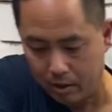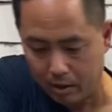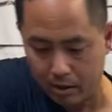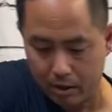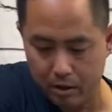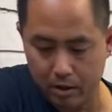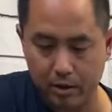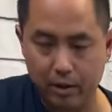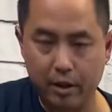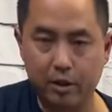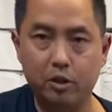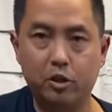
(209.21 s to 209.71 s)

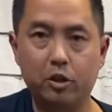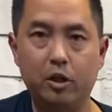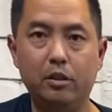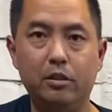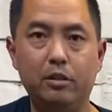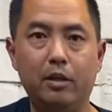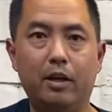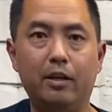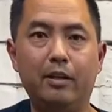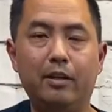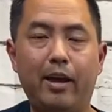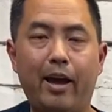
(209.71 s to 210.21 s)
then
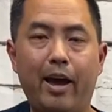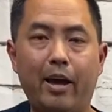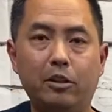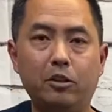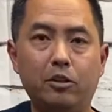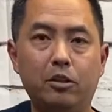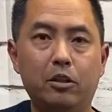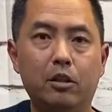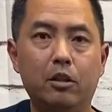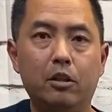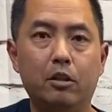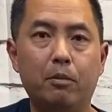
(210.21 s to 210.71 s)
just
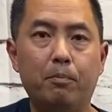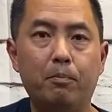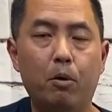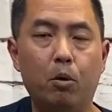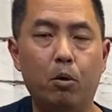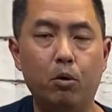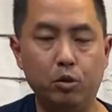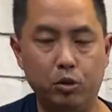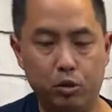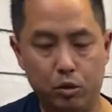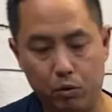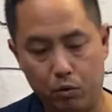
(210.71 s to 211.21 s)
attach the
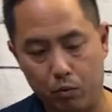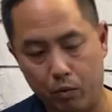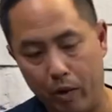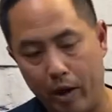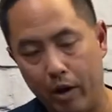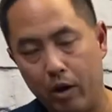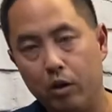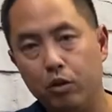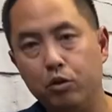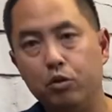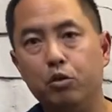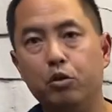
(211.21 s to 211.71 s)
post right
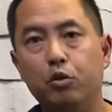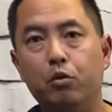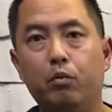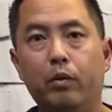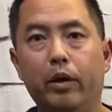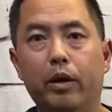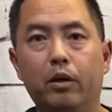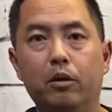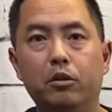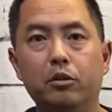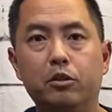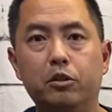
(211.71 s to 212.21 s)
onto the
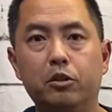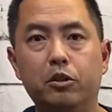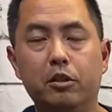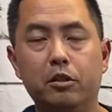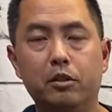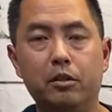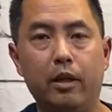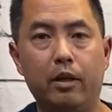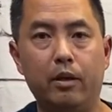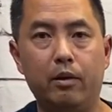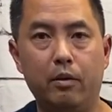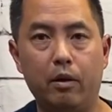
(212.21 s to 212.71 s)
rails,
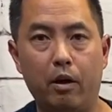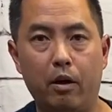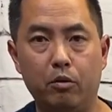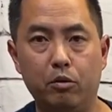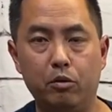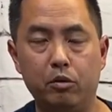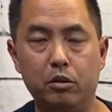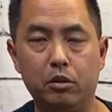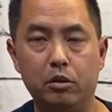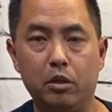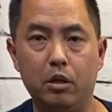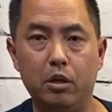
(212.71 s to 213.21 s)
just like how
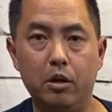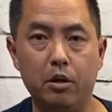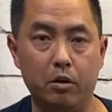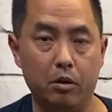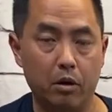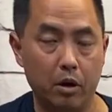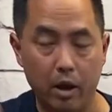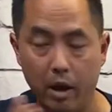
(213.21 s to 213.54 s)
you see here.